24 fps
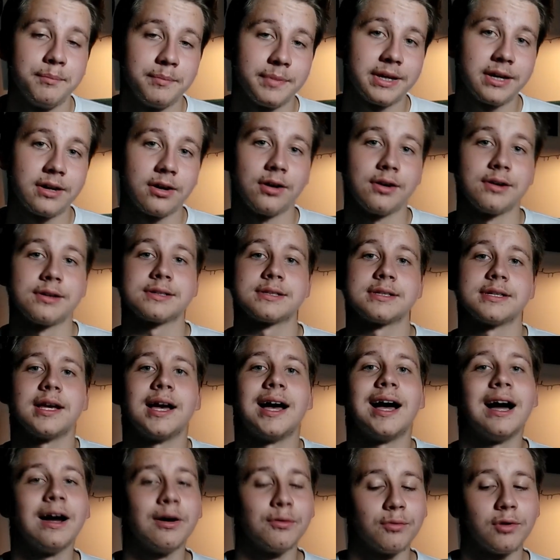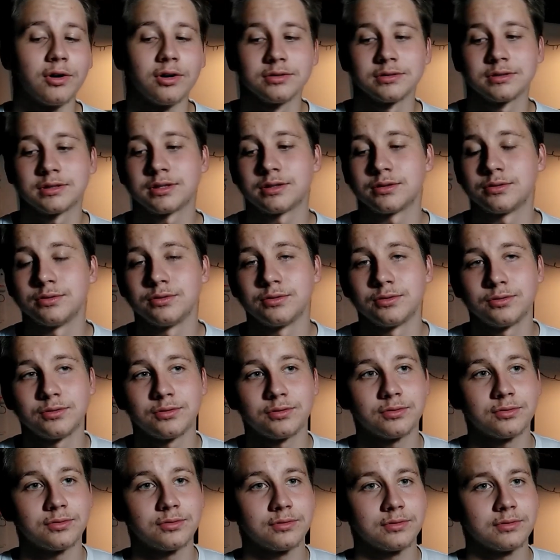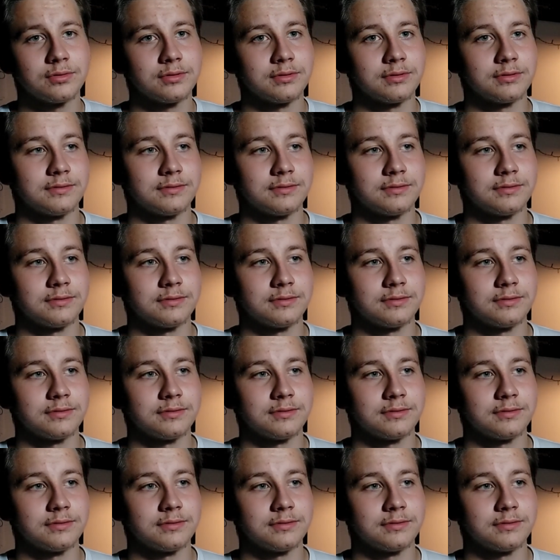because I want to